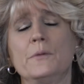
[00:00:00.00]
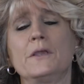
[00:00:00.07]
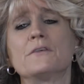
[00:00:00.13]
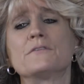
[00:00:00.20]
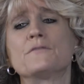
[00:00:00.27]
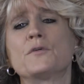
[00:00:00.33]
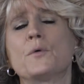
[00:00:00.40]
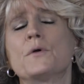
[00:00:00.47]

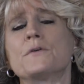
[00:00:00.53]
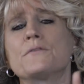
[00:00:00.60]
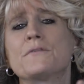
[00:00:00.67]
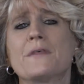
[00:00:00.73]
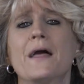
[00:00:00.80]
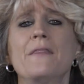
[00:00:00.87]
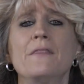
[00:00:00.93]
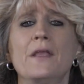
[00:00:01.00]
because of course
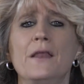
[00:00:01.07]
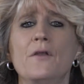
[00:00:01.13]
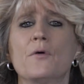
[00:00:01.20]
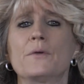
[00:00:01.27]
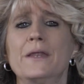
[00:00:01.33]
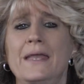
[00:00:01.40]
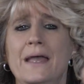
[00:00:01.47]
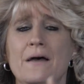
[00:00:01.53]
then they
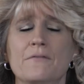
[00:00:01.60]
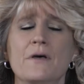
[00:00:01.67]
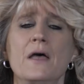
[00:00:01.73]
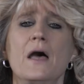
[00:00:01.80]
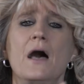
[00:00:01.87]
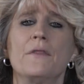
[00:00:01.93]
don't have